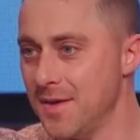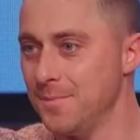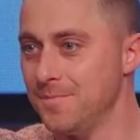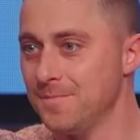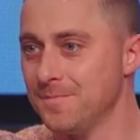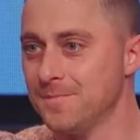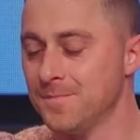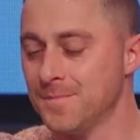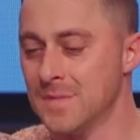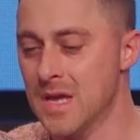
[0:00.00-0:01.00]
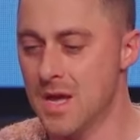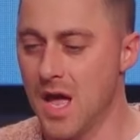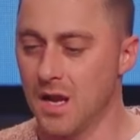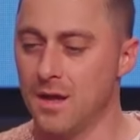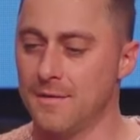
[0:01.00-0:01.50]
him.
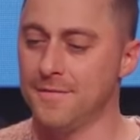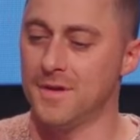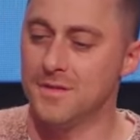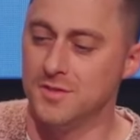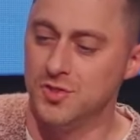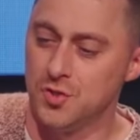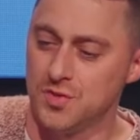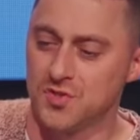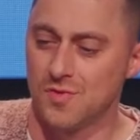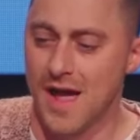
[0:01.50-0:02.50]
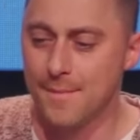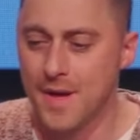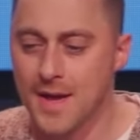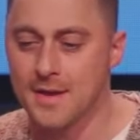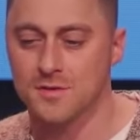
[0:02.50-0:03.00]
I love the Jewish
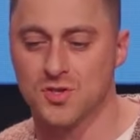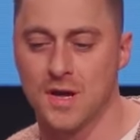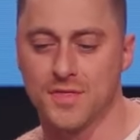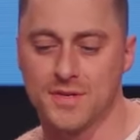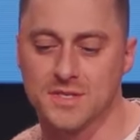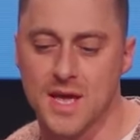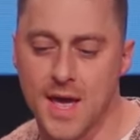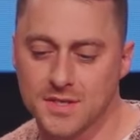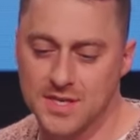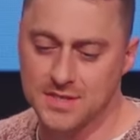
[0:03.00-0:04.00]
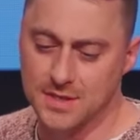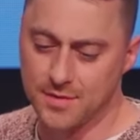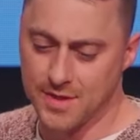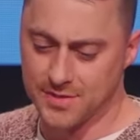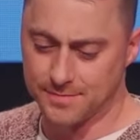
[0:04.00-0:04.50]
rabbi, Jonathan Sachs. He
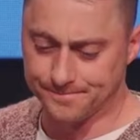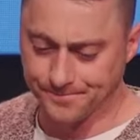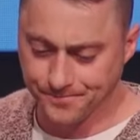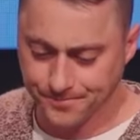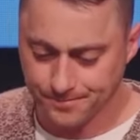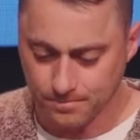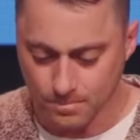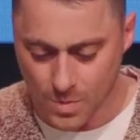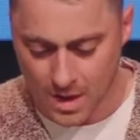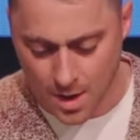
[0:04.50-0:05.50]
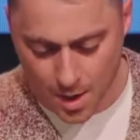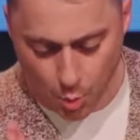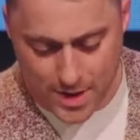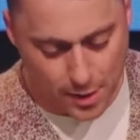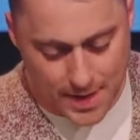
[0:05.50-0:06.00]
said this,
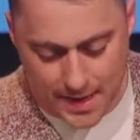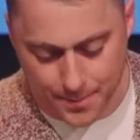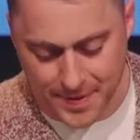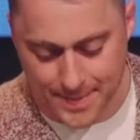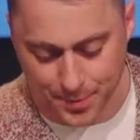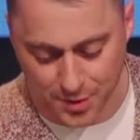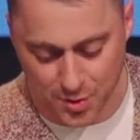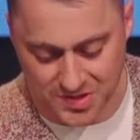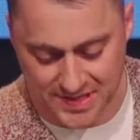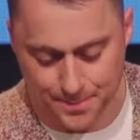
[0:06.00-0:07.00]
we are not a people who